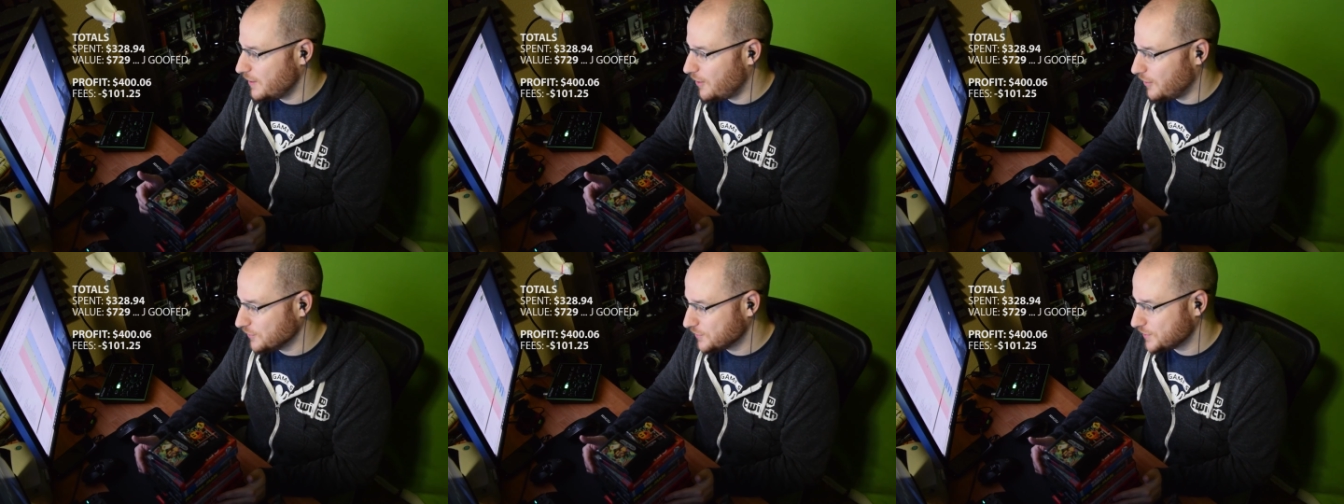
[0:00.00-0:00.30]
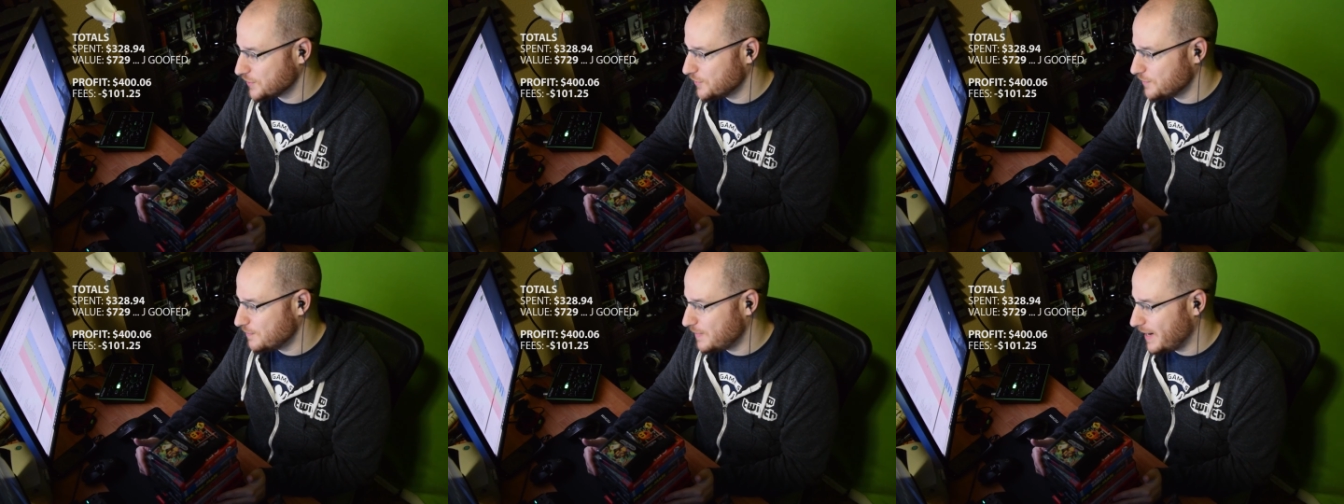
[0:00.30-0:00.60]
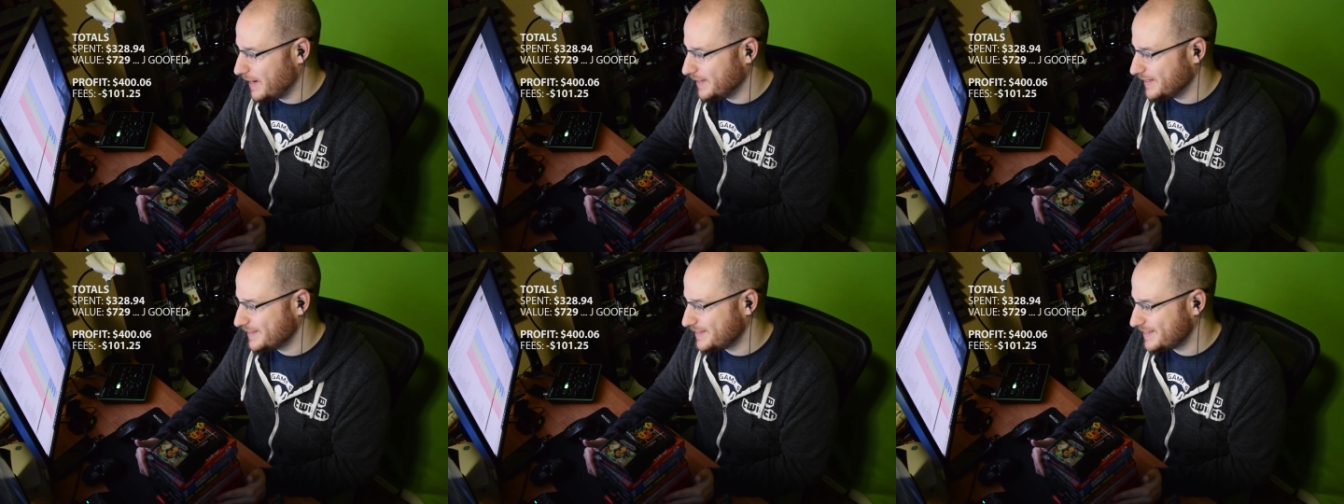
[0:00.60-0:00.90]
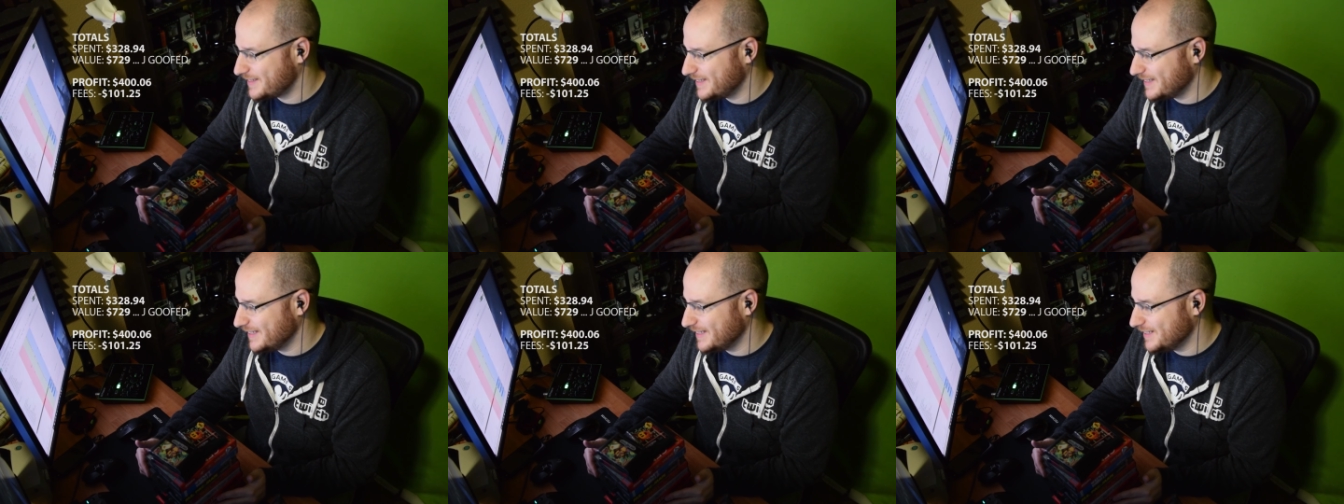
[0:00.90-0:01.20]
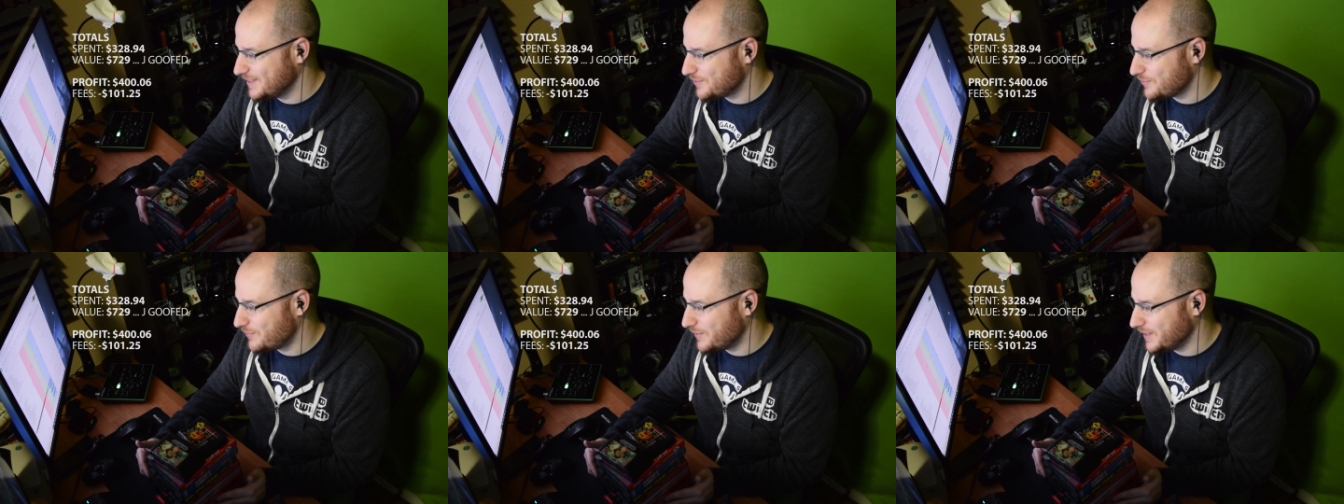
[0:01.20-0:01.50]
also minus
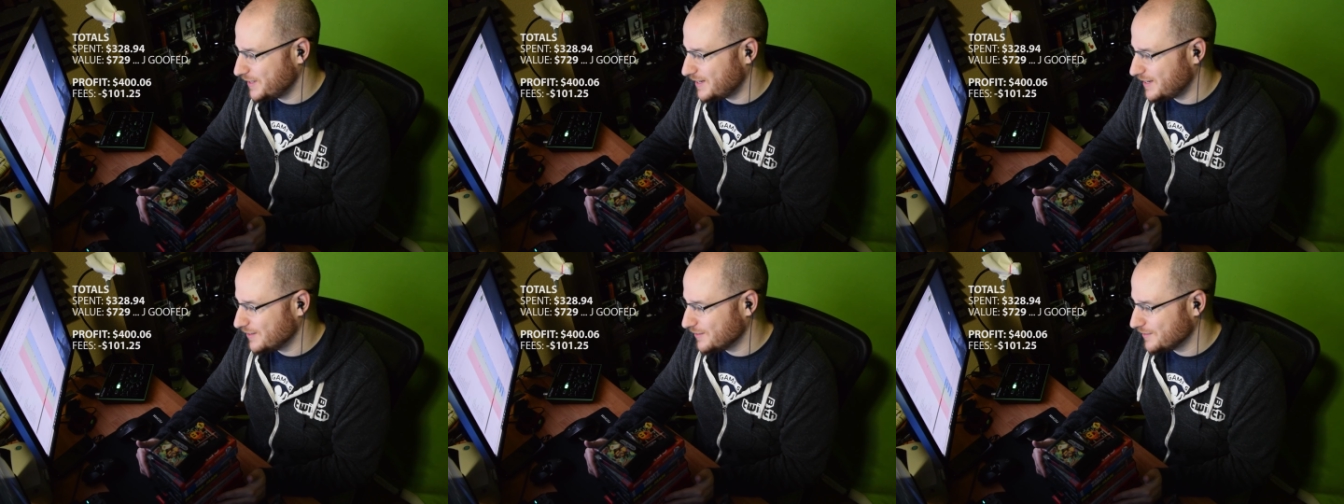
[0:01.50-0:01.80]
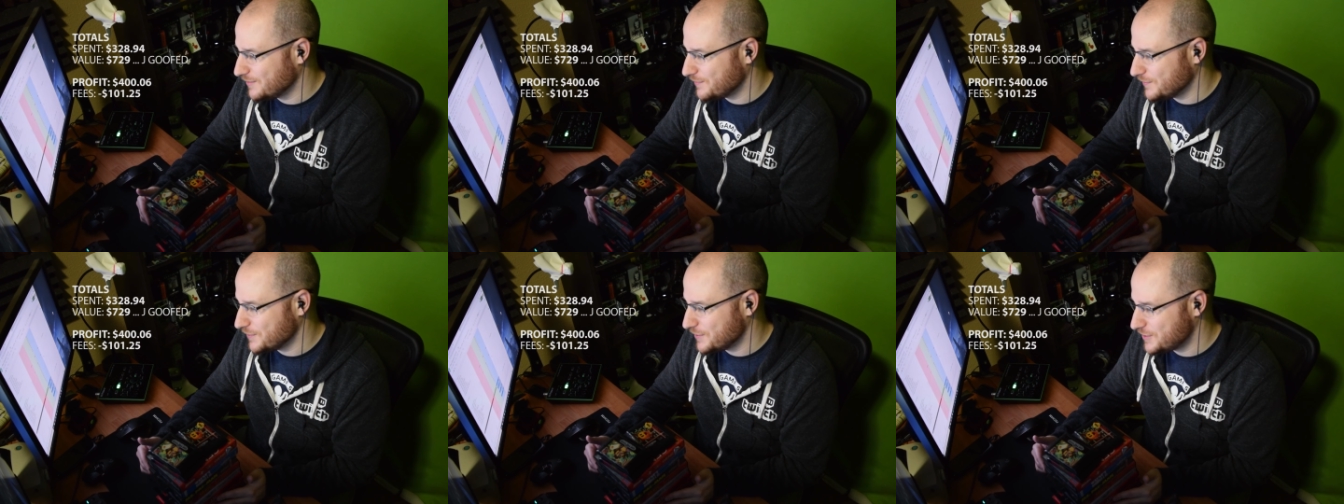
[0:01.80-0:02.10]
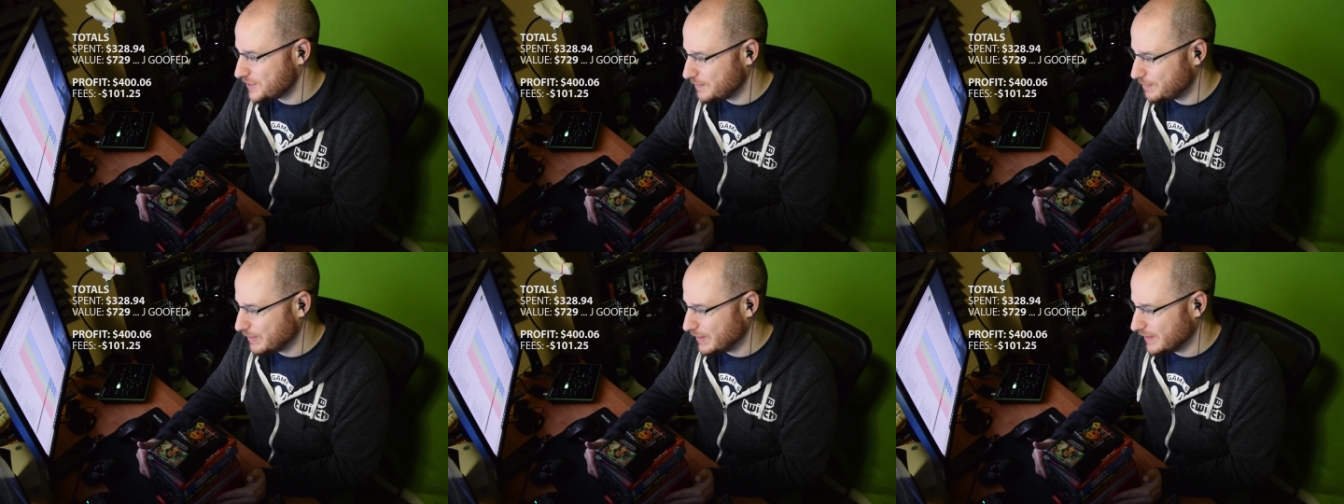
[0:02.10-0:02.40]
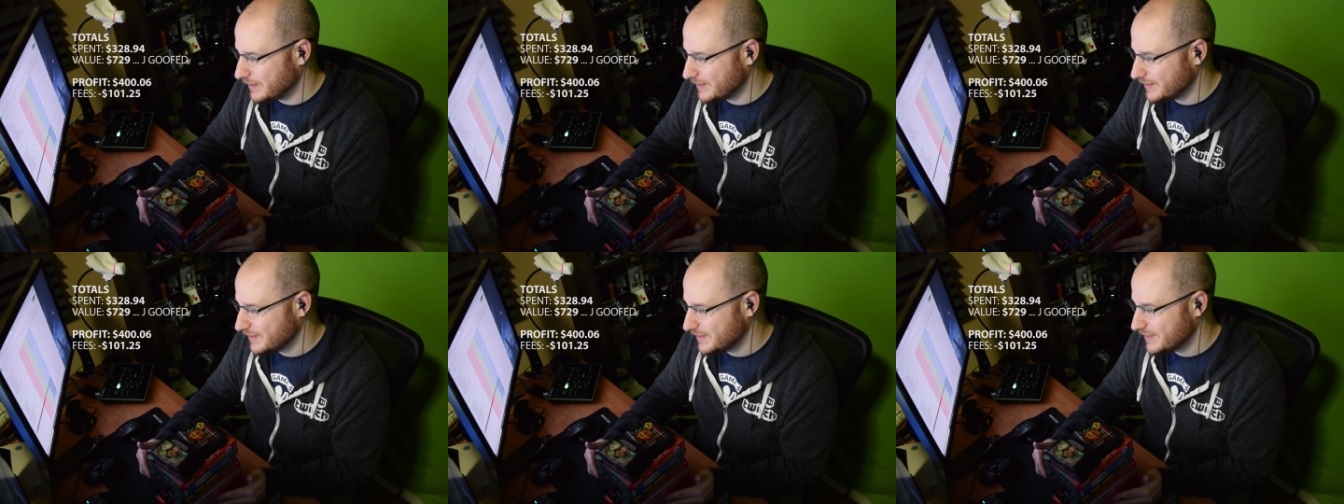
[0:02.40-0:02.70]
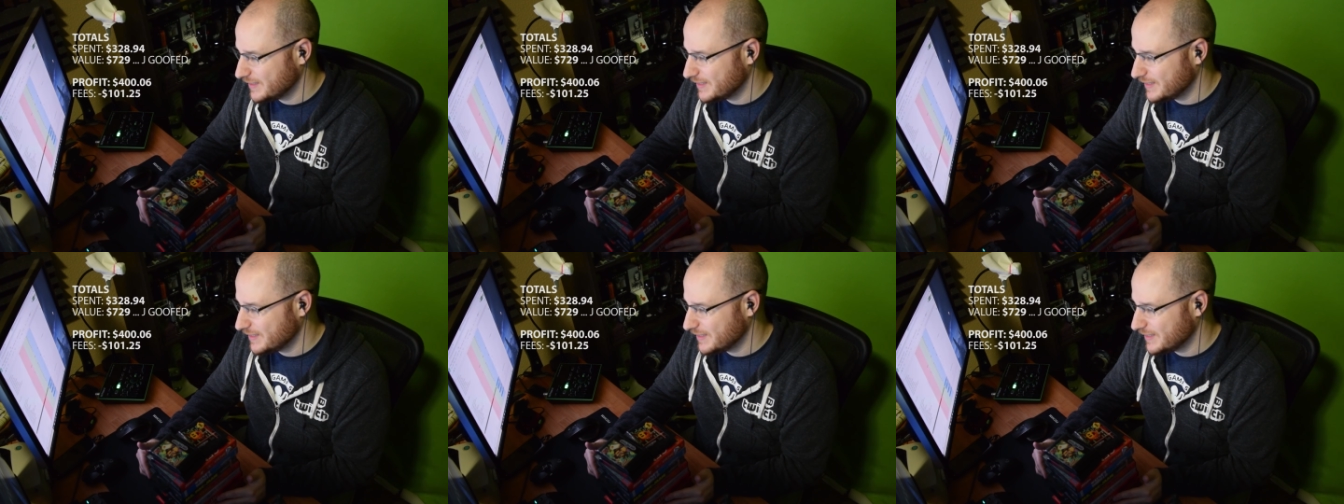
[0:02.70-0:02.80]
the $20 for shipping,